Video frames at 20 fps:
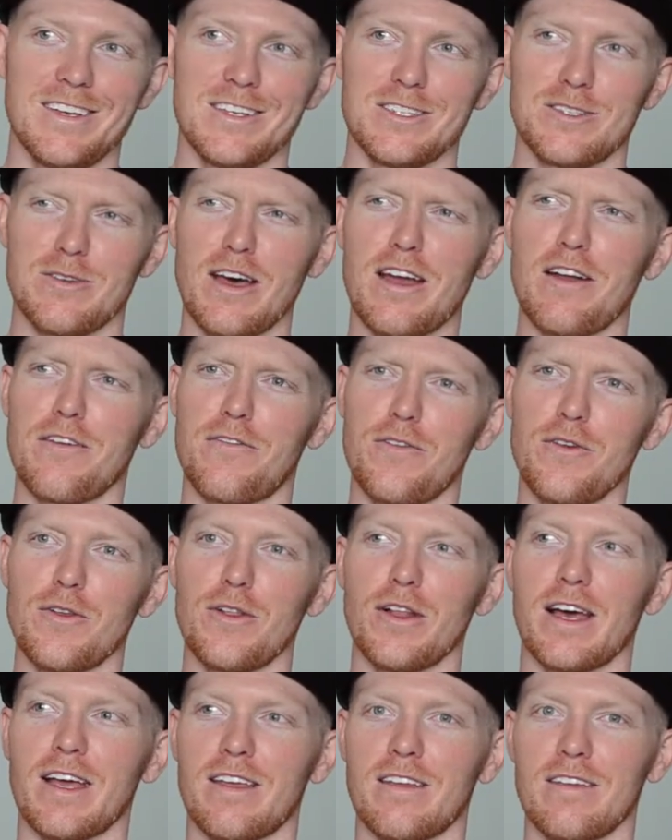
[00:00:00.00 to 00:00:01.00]
So I had a few,
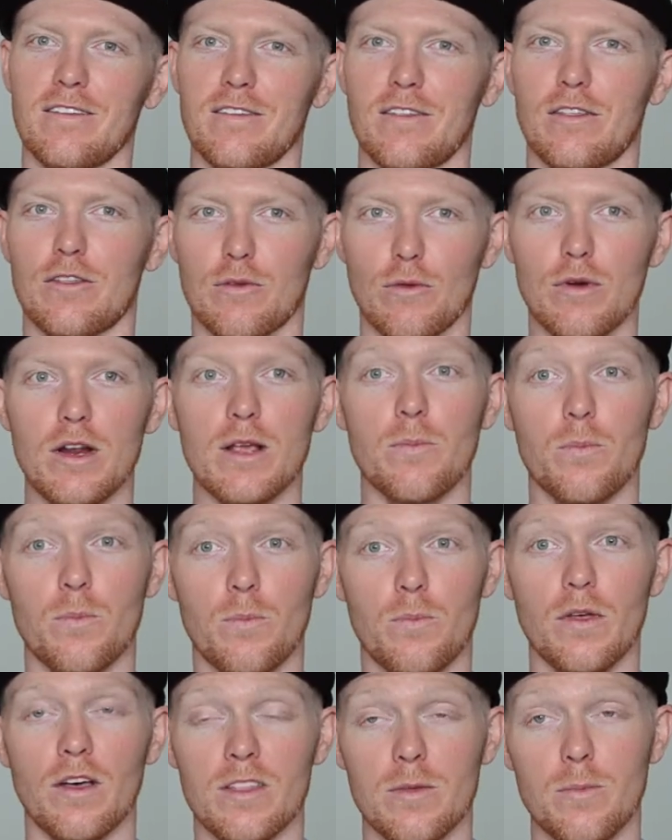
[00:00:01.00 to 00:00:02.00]
like
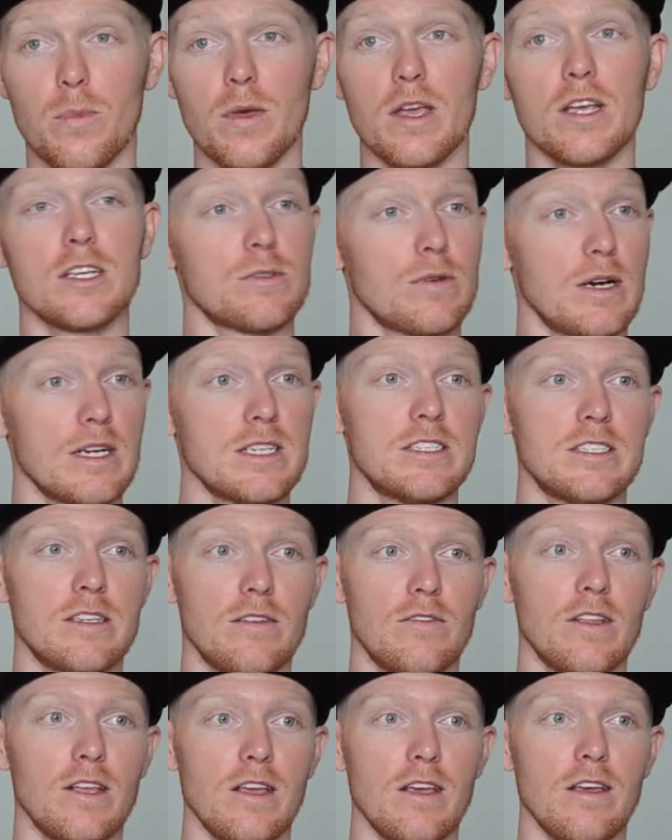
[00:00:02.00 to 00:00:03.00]
3 of the biggest races
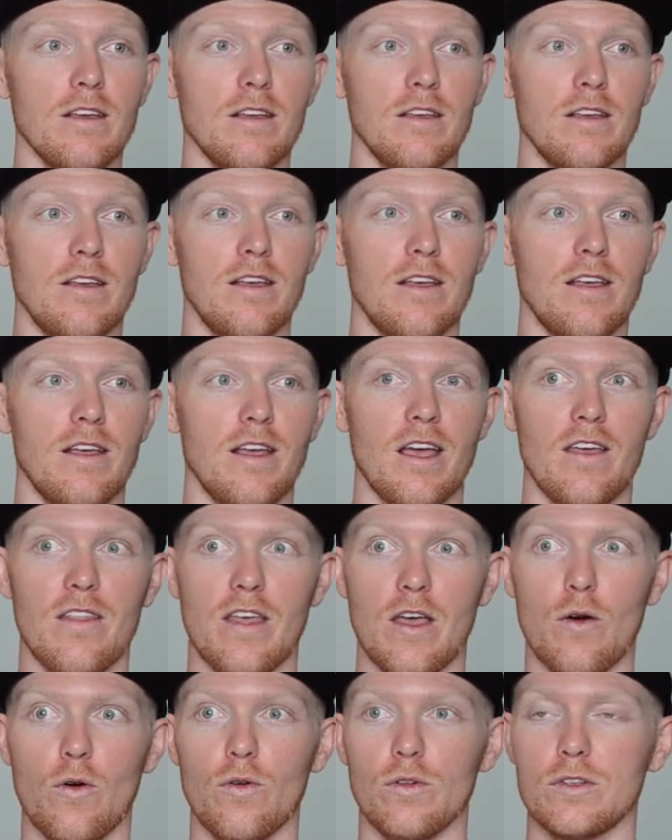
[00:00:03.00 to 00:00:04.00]
of the year, and
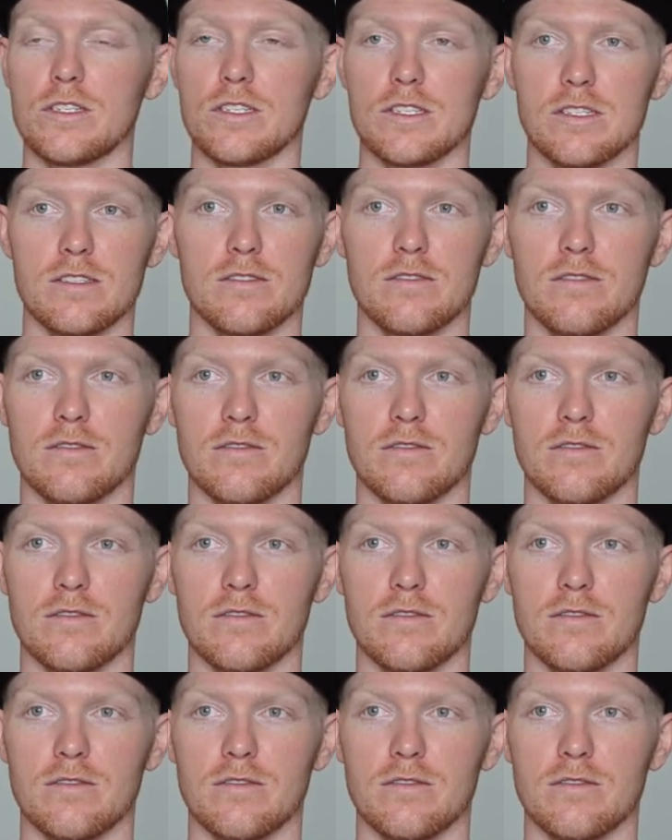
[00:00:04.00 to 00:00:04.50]
they all just